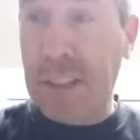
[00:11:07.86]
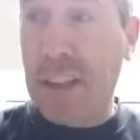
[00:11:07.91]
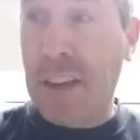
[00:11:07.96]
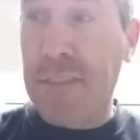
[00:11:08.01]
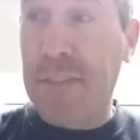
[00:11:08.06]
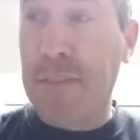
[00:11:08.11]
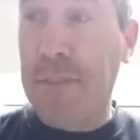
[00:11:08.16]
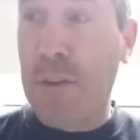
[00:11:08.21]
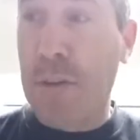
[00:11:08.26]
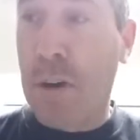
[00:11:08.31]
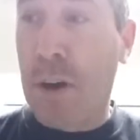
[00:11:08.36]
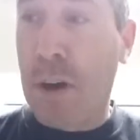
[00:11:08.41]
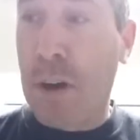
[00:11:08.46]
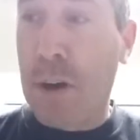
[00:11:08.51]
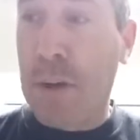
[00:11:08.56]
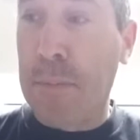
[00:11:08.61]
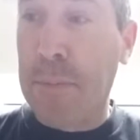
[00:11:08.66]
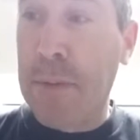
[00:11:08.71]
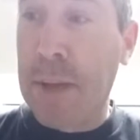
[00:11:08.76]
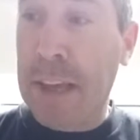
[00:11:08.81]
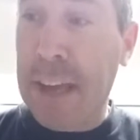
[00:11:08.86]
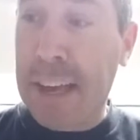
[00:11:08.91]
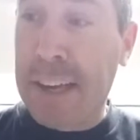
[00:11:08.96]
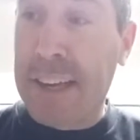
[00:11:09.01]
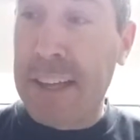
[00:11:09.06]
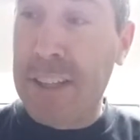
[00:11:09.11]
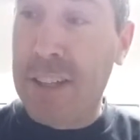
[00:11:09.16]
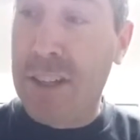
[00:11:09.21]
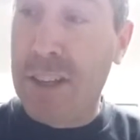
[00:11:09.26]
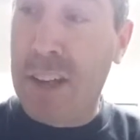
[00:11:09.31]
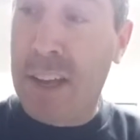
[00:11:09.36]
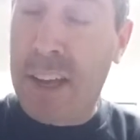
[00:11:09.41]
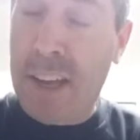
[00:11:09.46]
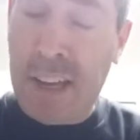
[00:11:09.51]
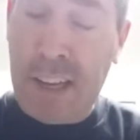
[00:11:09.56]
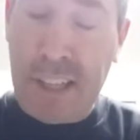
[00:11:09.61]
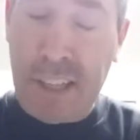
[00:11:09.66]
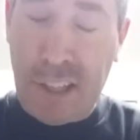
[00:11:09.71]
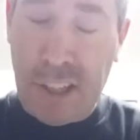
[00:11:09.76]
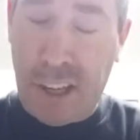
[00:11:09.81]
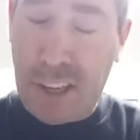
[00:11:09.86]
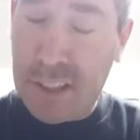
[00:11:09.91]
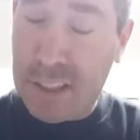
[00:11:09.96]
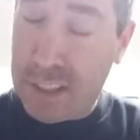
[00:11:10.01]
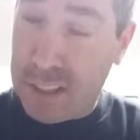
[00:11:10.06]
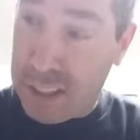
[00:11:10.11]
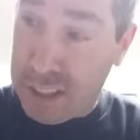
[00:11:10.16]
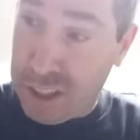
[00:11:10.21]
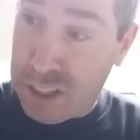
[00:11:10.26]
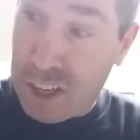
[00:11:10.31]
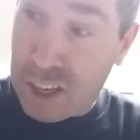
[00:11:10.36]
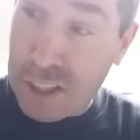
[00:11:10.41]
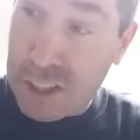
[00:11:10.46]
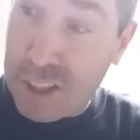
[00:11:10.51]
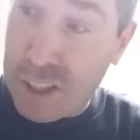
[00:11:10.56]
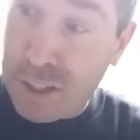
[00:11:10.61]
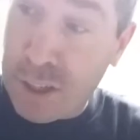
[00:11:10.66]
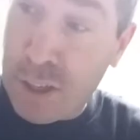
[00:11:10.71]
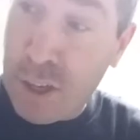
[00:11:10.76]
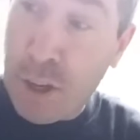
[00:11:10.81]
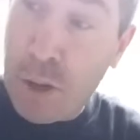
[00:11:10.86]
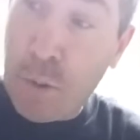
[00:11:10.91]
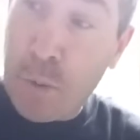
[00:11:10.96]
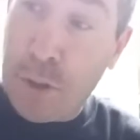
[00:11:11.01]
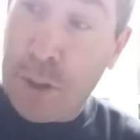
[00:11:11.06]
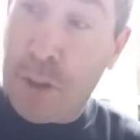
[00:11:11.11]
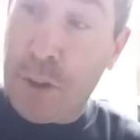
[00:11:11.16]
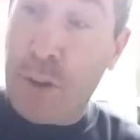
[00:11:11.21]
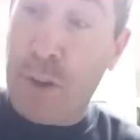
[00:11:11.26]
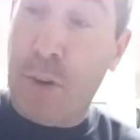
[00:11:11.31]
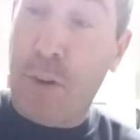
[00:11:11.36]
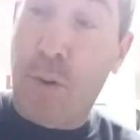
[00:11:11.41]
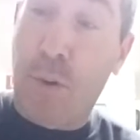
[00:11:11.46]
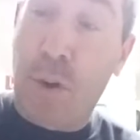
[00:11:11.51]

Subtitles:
stuff, in conjunction with your